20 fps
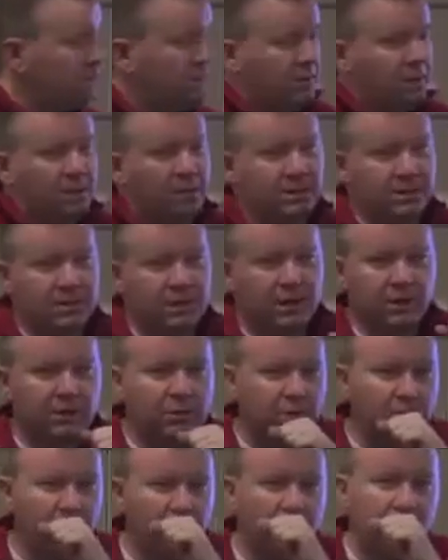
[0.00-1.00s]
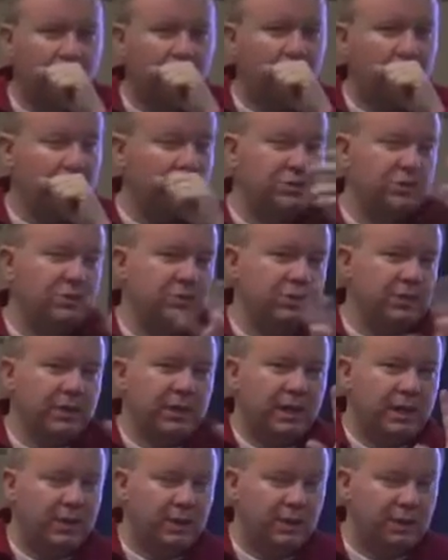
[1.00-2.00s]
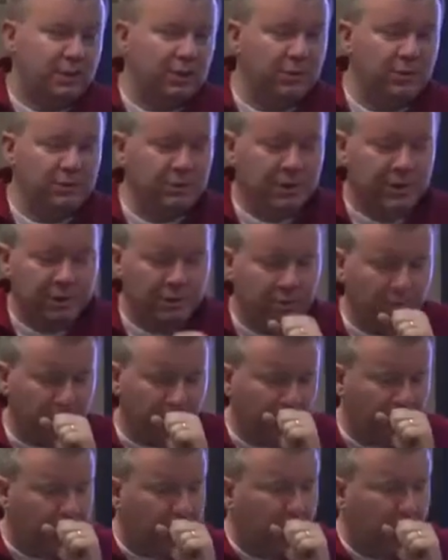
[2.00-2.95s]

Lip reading: development cycle is usually kind of not used anymore.